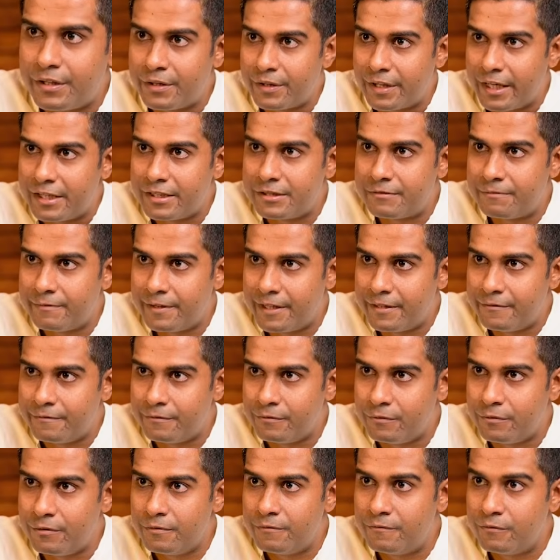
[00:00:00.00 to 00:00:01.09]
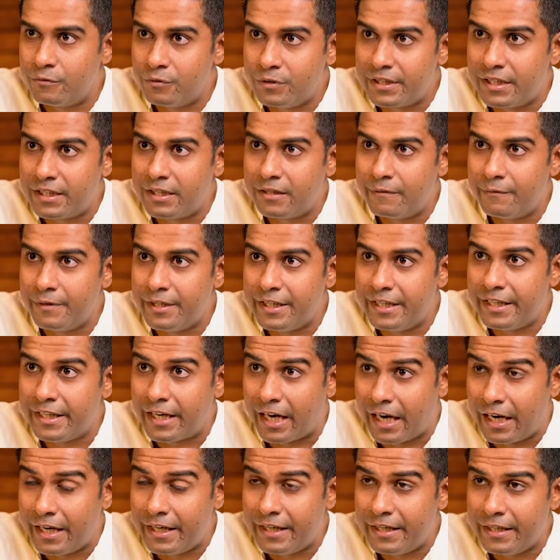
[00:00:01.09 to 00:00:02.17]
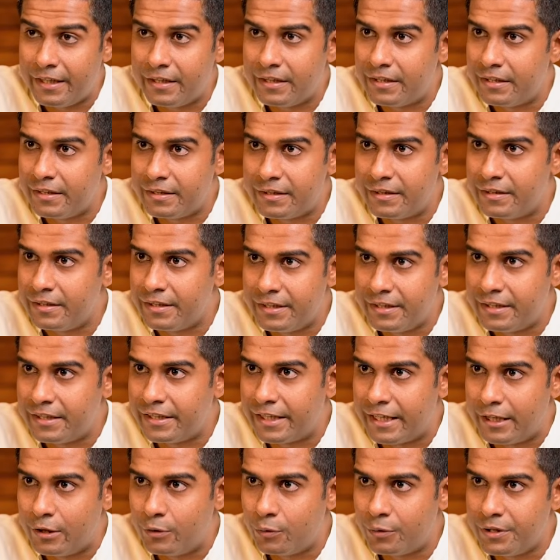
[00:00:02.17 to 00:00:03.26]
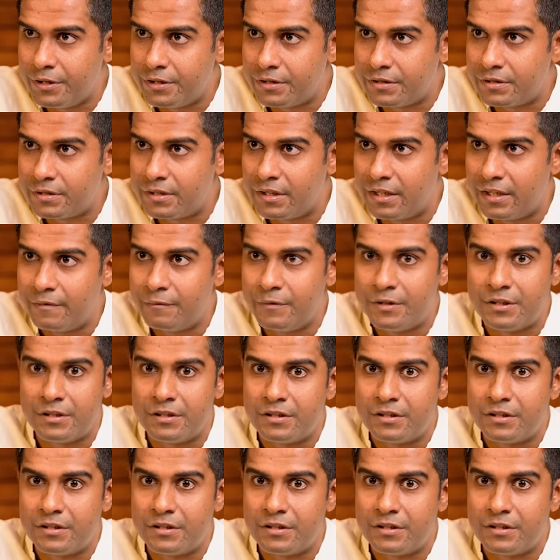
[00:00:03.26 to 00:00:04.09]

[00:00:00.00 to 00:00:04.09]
trans fat food that are very high in calories and which